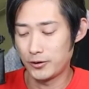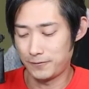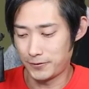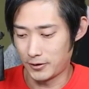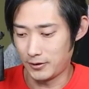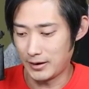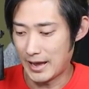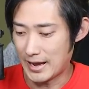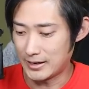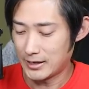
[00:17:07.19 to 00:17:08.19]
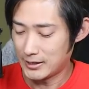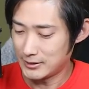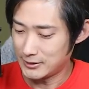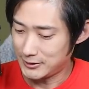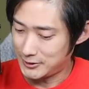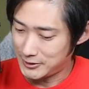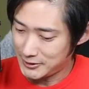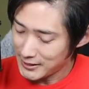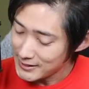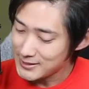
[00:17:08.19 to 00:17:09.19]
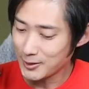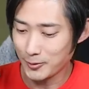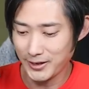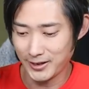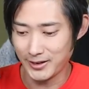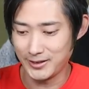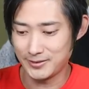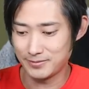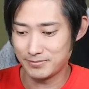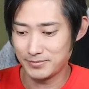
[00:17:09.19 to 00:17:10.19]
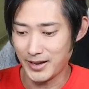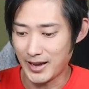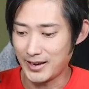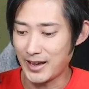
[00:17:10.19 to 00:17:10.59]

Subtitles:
to fall at just the right height and